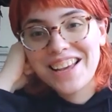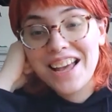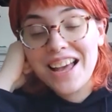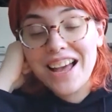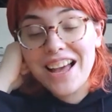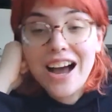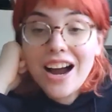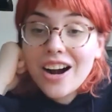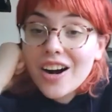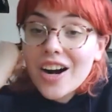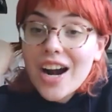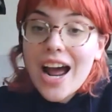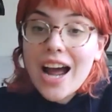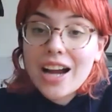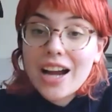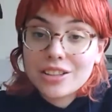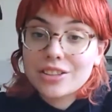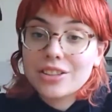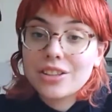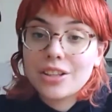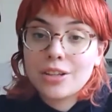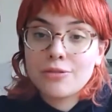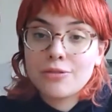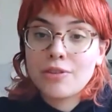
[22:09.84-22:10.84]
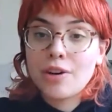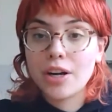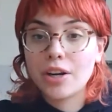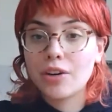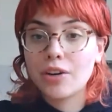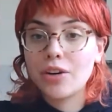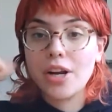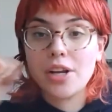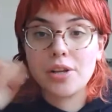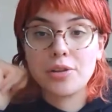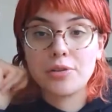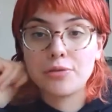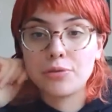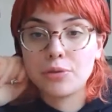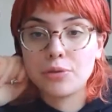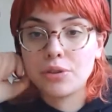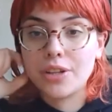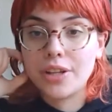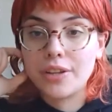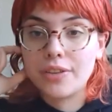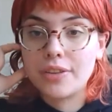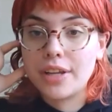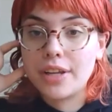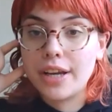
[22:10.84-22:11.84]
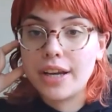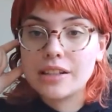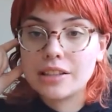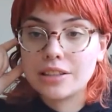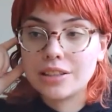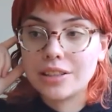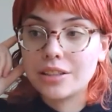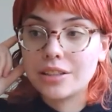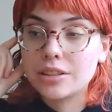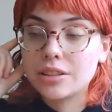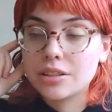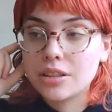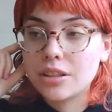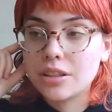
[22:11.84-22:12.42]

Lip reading: are actually very grateful that they exist,